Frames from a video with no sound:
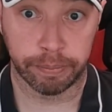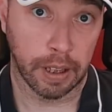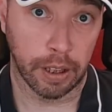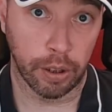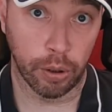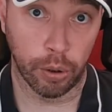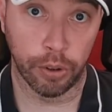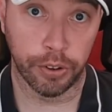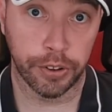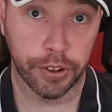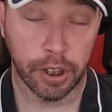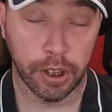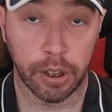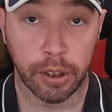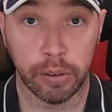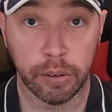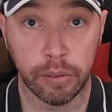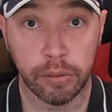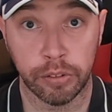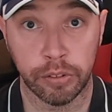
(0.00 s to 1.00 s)
and
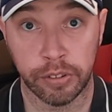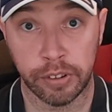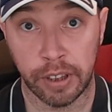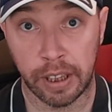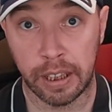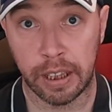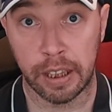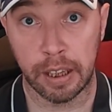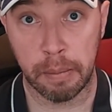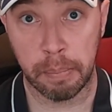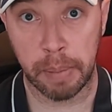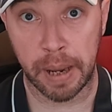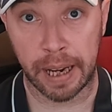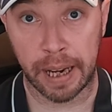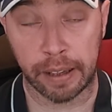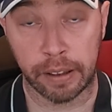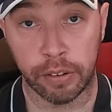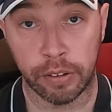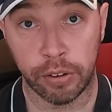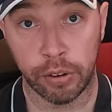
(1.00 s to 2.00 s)
also taking it
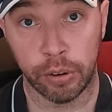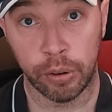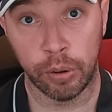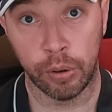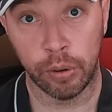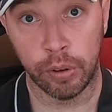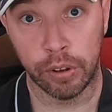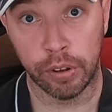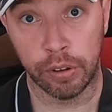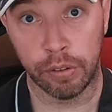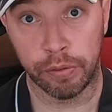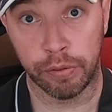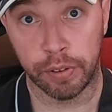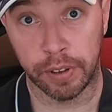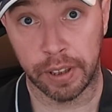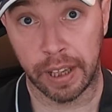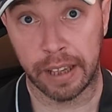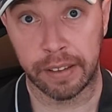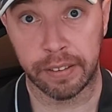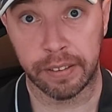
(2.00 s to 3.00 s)
back to the
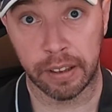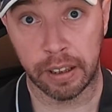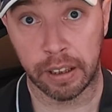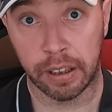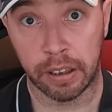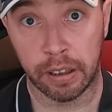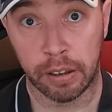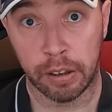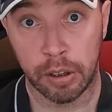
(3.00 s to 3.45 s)
Fanatec